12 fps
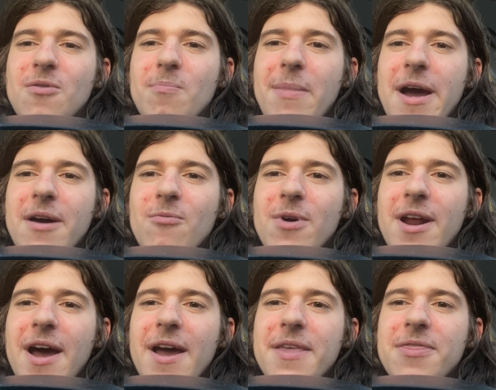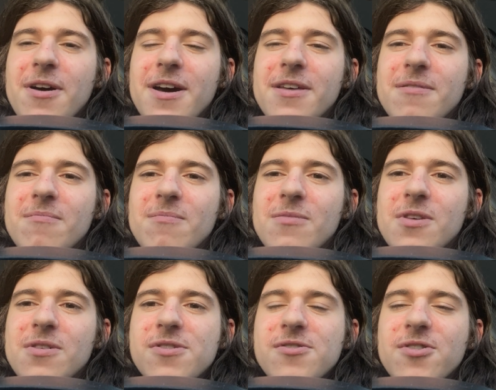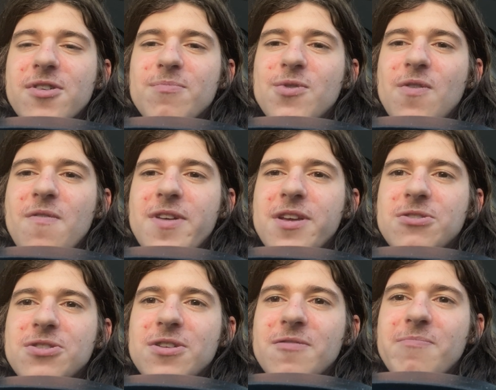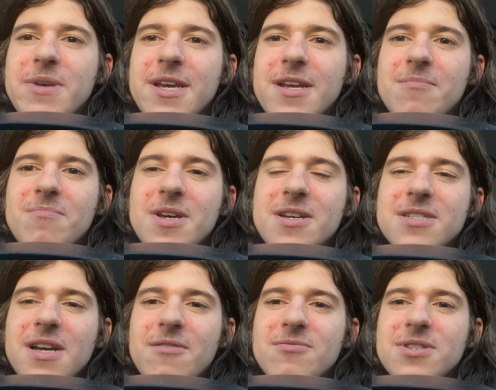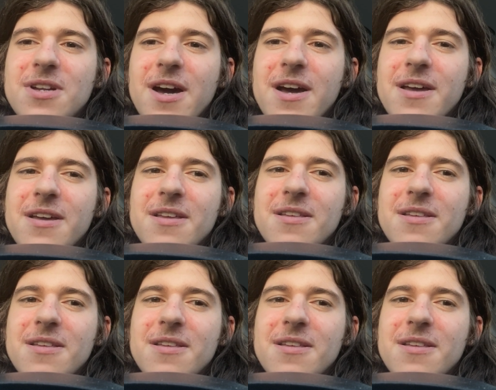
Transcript: what I thought the third movie should have been, because I was not...